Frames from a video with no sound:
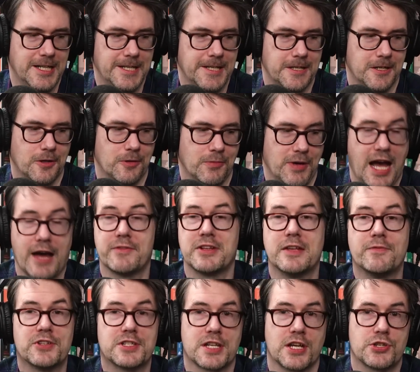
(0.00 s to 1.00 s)
you know, have an
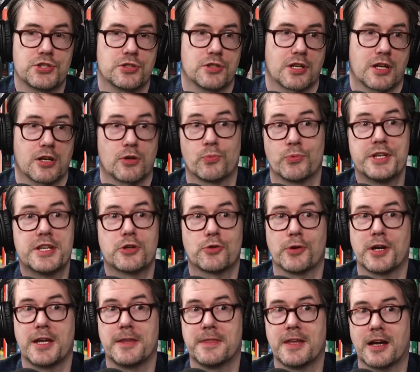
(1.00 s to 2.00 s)
invitation to kind of
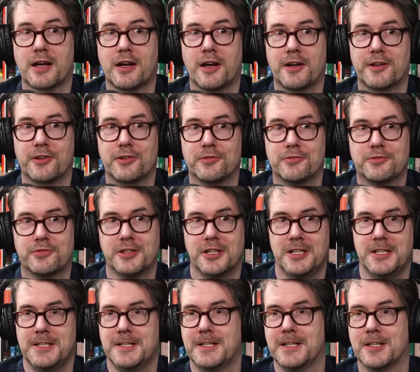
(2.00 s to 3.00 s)
recreate that kind of
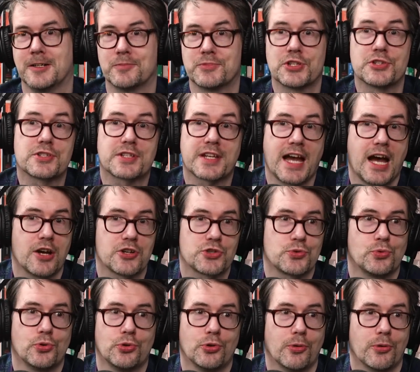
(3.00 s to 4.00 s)
um, just
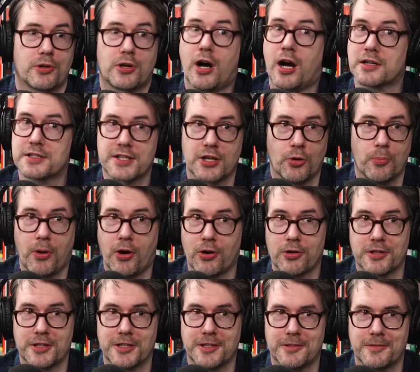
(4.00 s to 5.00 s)
casual cocktail
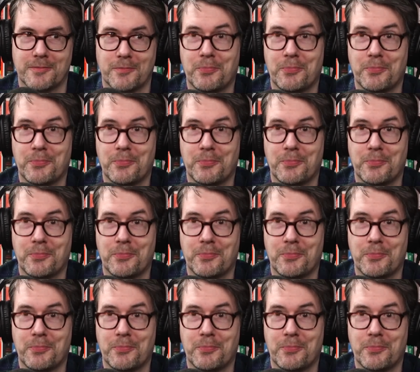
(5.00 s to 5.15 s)
party.